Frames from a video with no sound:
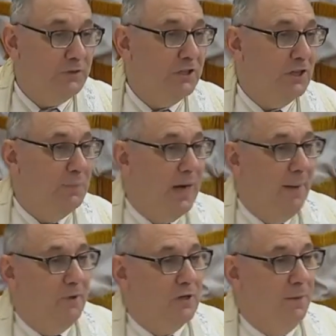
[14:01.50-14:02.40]
that the
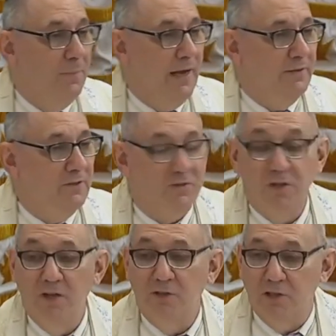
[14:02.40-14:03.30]
Bible commands us
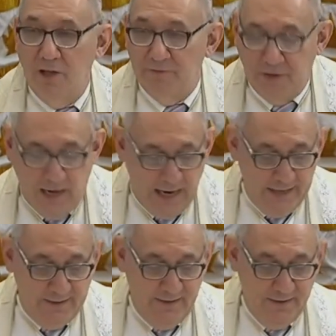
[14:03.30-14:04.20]
to love
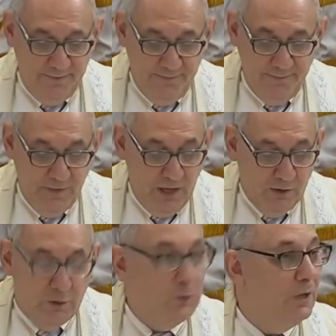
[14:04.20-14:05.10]
God,
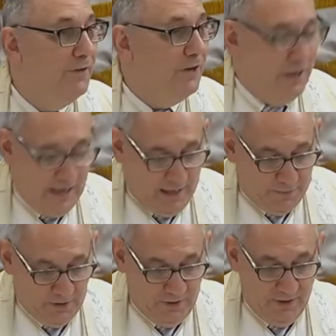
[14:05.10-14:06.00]
to love our
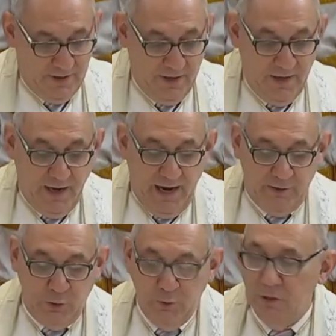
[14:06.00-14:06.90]
neighbor, and
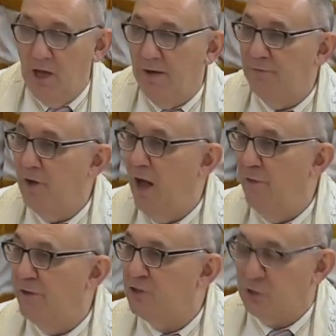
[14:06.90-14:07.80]
to love
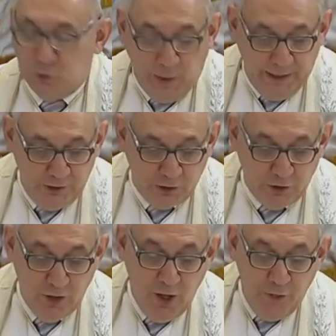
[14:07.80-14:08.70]
the
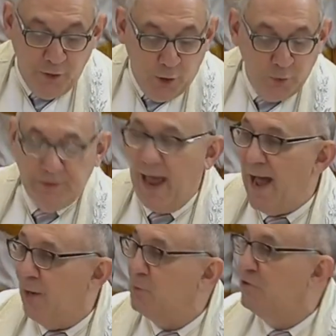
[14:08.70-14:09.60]
stranger, those
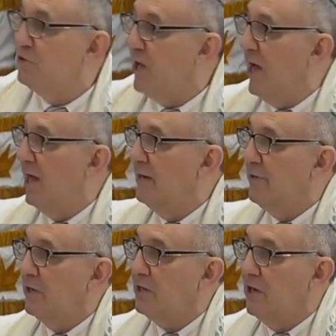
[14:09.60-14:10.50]
outside of
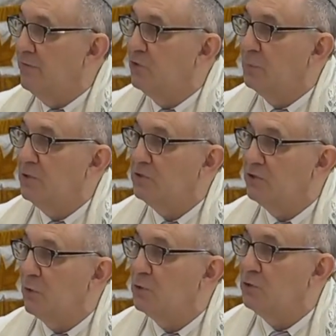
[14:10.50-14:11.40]
our comfortable
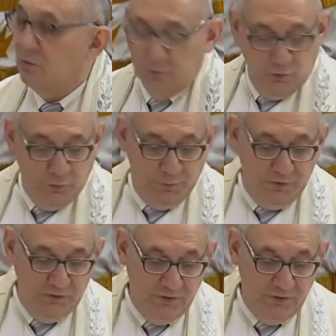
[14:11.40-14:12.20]
social groups.